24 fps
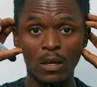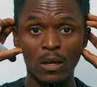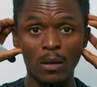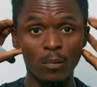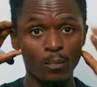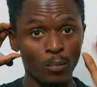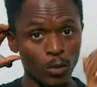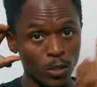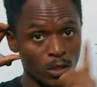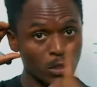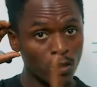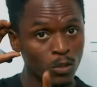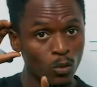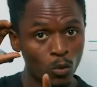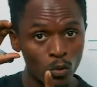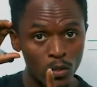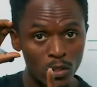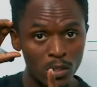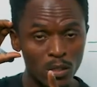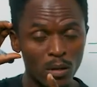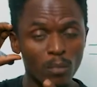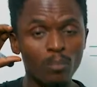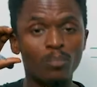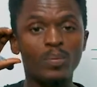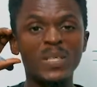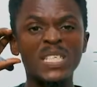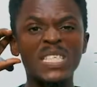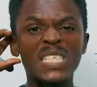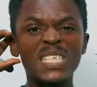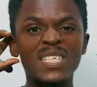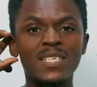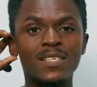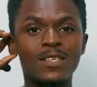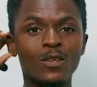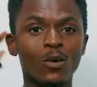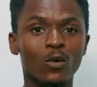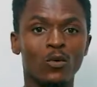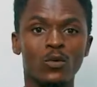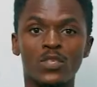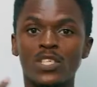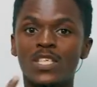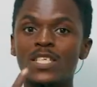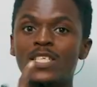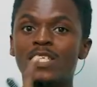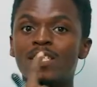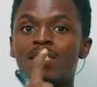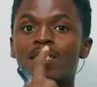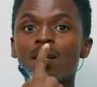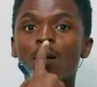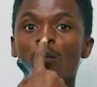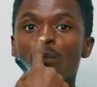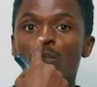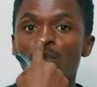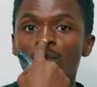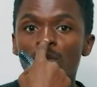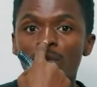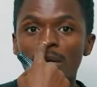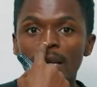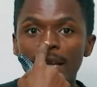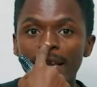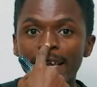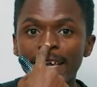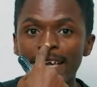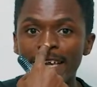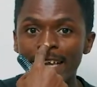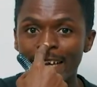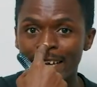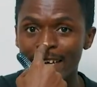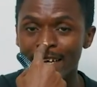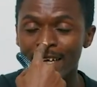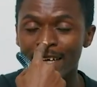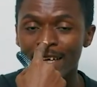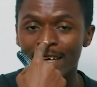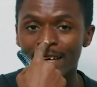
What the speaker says: But note, BC's nose is ear.